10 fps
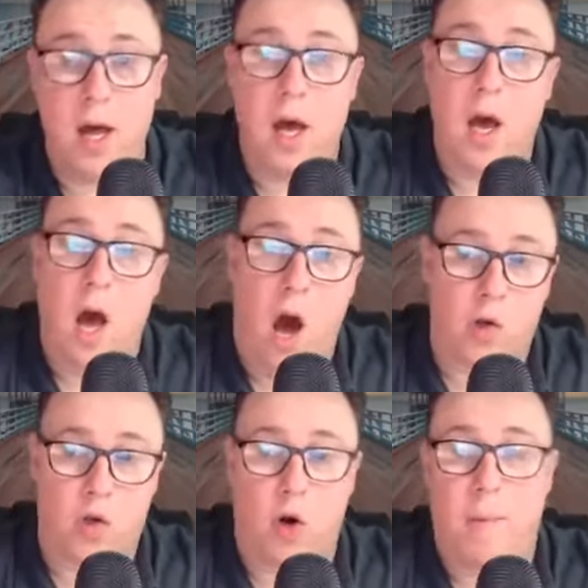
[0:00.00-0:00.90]
I'll
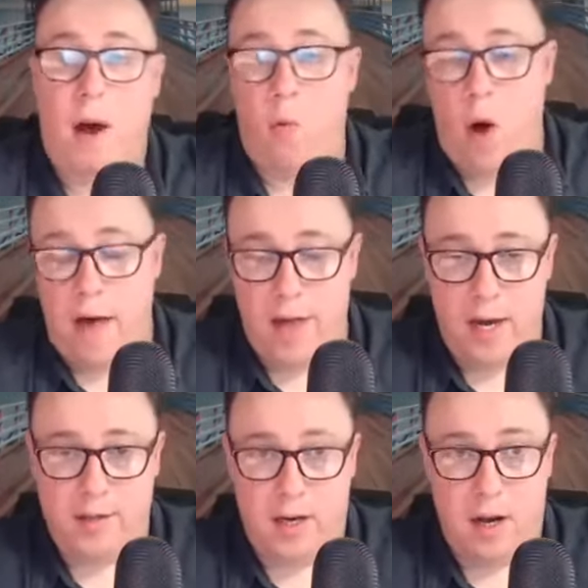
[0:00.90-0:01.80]
talk about why that is
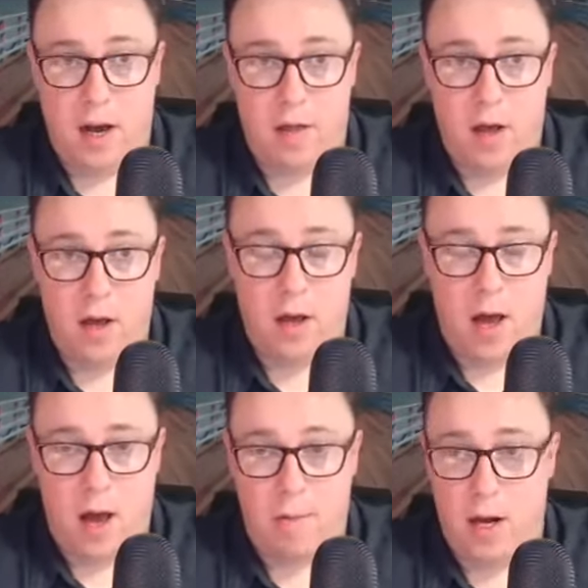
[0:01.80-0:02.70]
in another
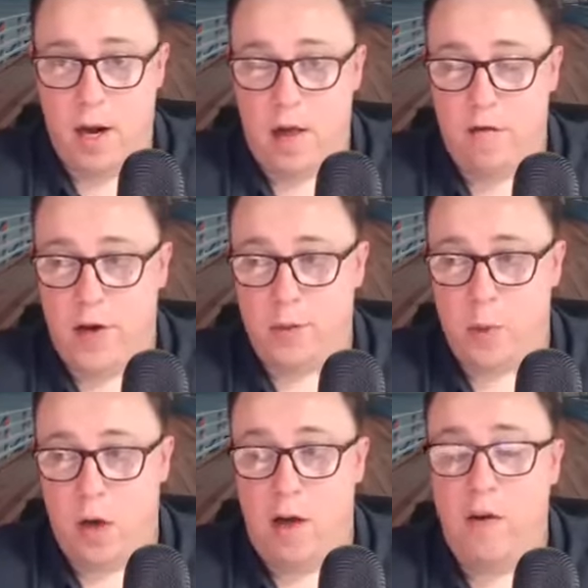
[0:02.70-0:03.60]
Facebook
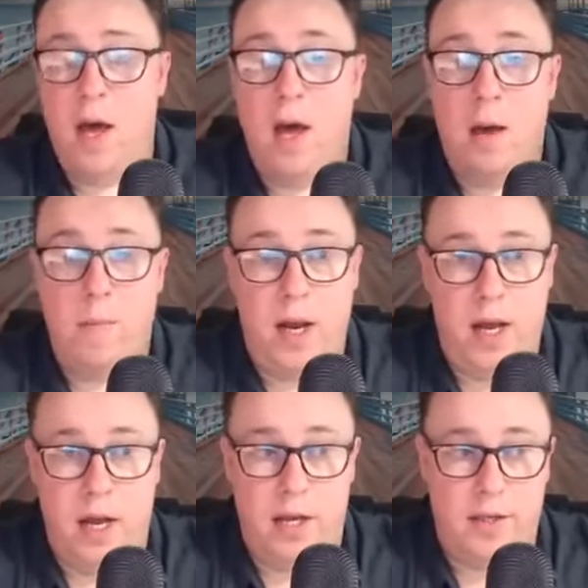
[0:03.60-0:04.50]
Live. But
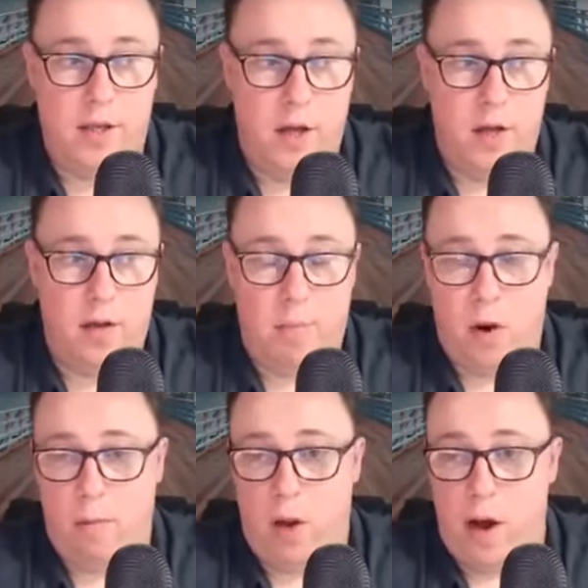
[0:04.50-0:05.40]
here's the
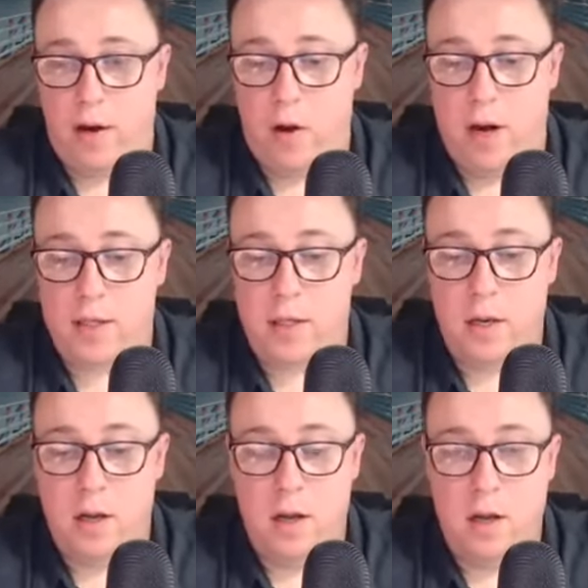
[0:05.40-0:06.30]
bottom line, guys.
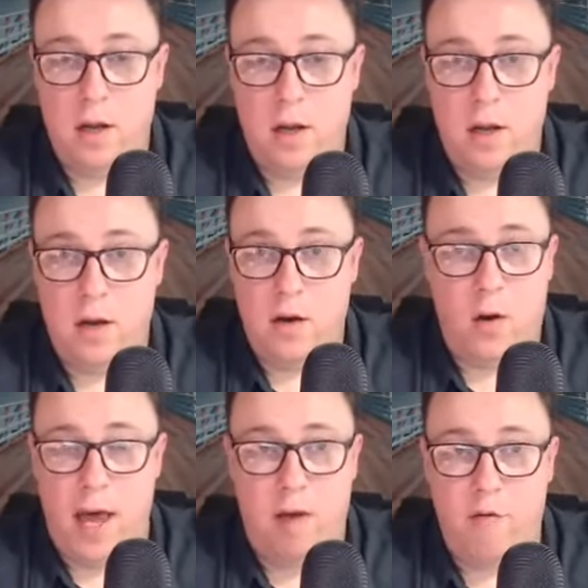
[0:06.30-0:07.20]
Not
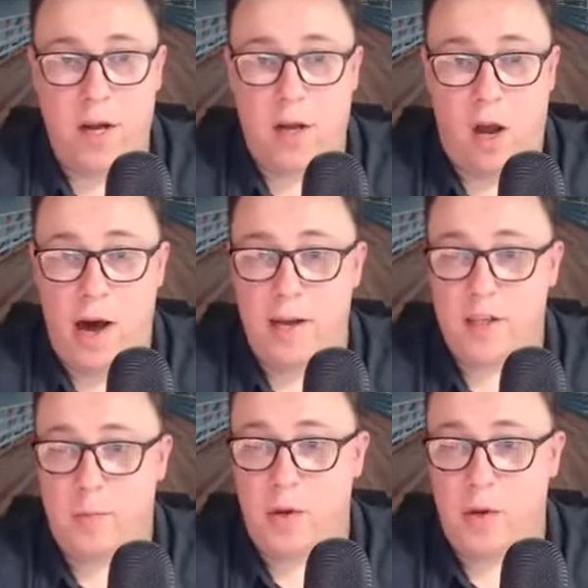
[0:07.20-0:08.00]
every client is supposed